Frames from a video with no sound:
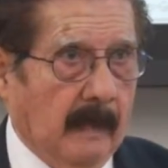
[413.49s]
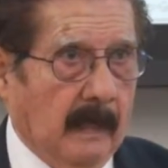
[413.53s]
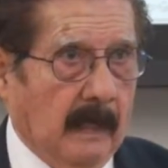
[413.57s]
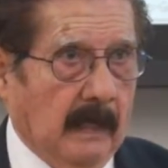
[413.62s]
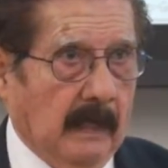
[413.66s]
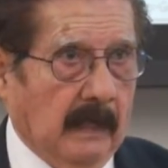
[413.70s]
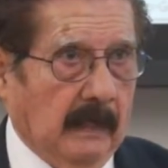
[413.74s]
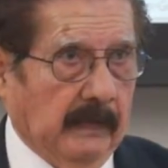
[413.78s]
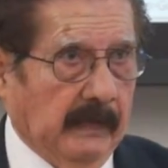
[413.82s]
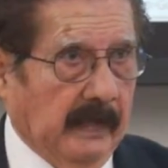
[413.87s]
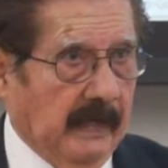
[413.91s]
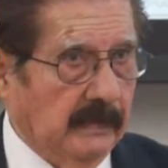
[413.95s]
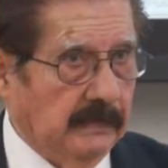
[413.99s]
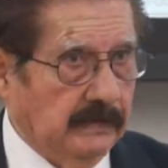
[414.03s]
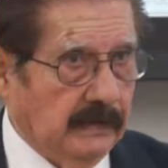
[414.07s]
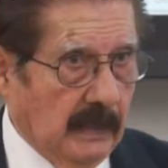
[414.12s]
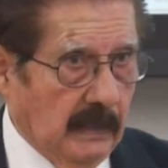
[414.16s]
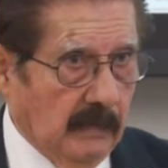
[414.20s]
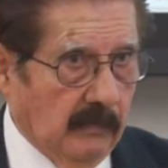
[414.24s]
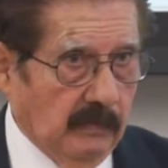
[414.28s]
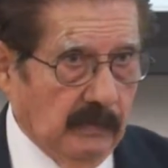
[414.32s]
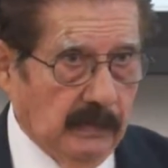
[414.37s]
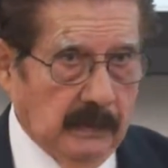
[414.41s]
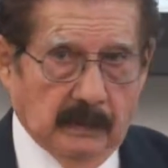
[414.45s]
And that's
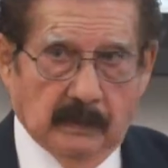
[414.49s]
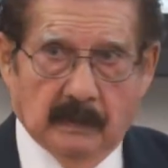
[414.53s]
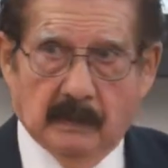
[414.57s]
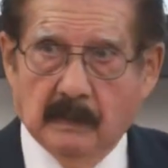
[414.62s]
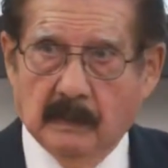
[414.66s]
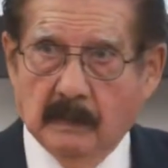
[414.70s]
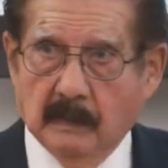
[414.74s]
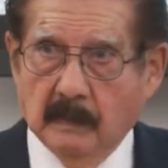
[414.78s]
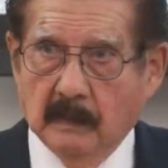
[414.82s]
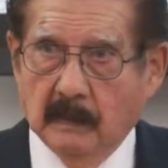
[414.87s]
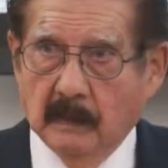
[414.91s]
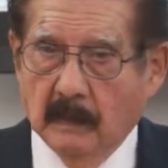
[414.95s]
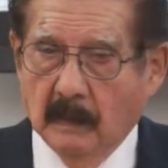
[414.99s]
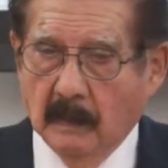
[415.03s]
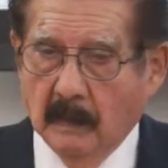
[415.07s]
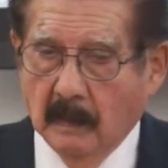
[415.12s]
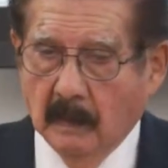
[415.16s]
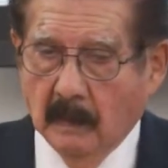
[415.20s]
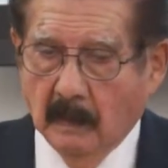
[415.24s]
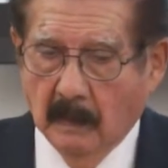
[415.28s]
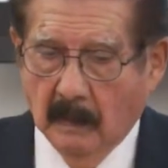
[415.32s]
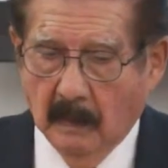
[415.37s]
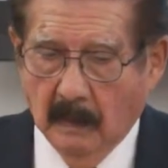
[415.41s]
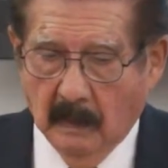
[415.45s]
how we
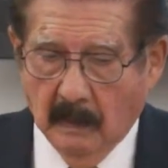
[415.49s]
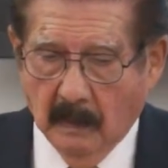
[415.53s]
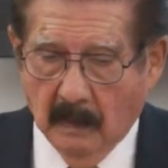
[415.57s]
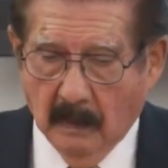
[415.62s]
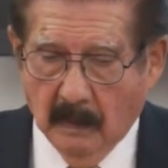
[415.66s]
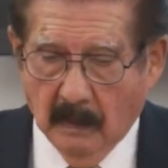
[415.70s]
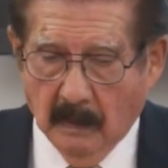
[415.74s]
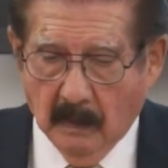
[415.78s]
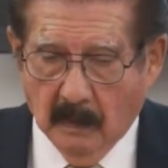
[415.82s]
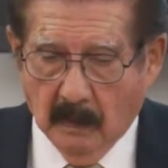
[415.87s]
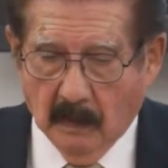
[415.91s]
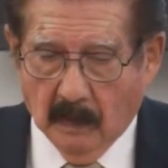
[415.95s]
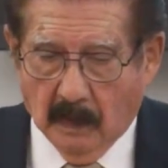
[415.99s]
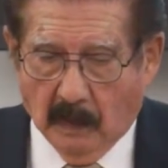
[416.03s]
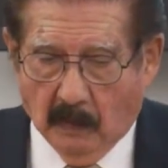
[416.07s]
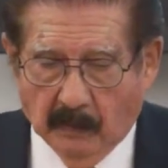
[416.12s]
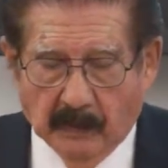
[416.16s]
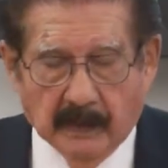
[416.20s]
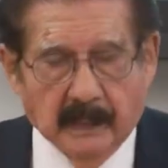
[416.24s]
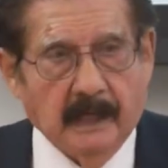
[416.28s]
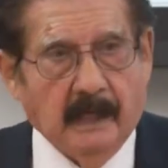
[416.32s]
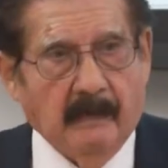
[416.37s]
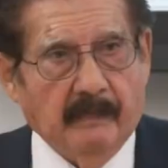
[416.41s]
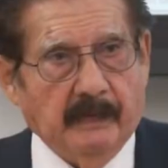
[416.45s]
had
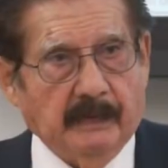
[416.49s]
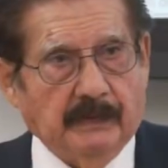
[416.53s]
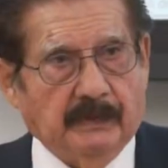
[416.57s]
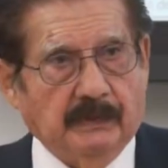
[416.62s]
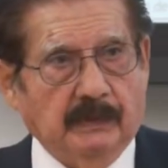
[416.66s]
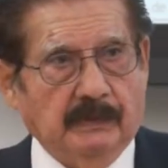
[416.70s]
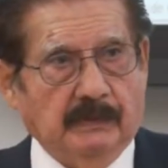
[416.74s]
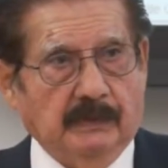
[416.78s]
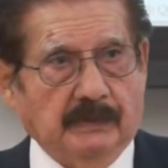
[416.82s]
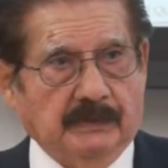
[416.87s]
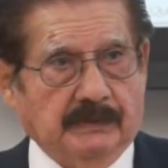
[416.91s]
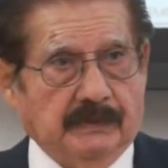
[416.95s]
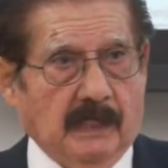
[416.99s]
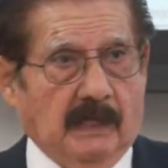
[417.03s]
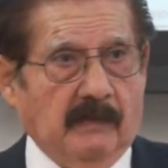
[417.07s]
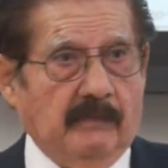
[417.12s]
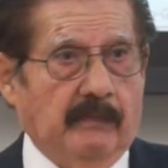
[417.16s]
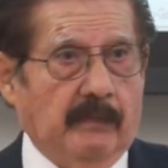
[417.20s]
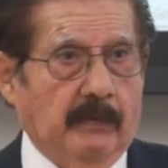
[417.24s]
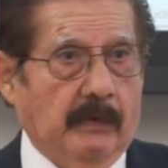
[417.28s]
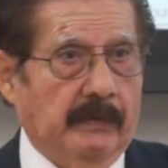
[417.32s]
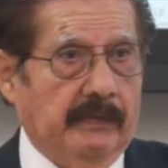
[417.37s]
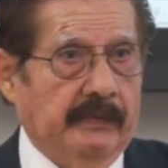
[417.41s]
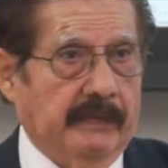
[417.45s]
an opportunity to sell
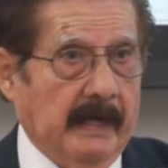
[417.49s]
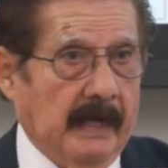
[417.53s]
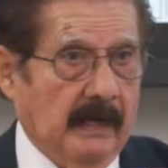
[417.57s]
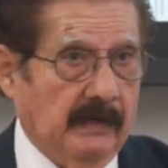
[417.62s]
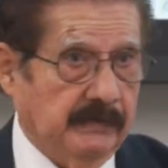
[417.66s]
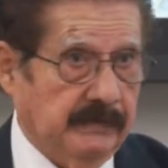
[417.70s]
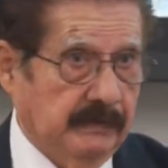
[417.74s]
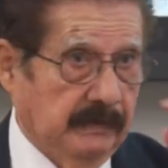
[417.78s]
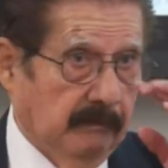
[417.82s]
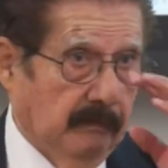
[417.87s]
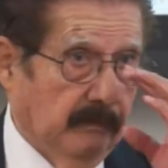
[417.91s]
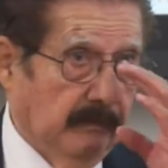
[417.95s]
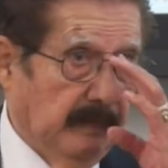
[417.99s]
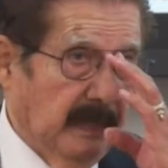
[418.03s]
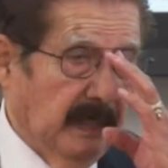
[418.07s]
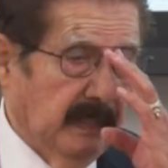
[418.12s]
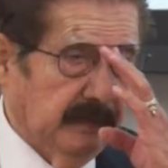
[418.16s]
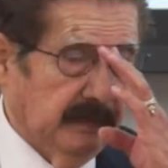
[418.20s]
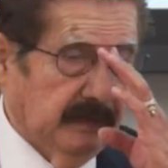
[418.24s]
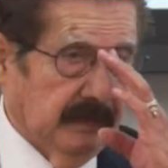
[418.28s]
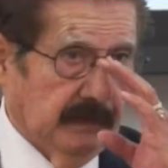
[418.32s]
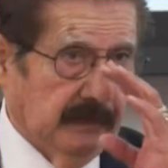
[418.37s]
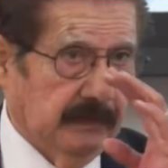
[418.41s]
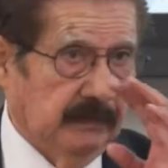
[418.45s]
4,000
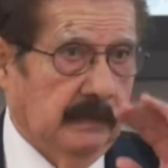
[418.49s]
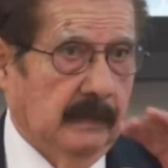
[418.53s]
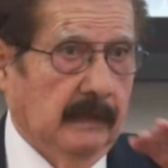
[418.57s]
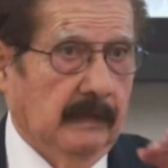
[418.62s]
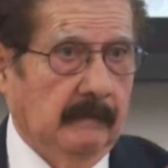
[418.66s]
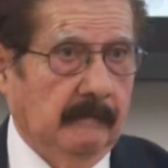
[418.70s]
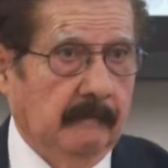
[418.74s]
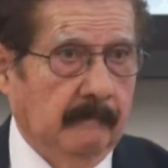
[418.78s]
buses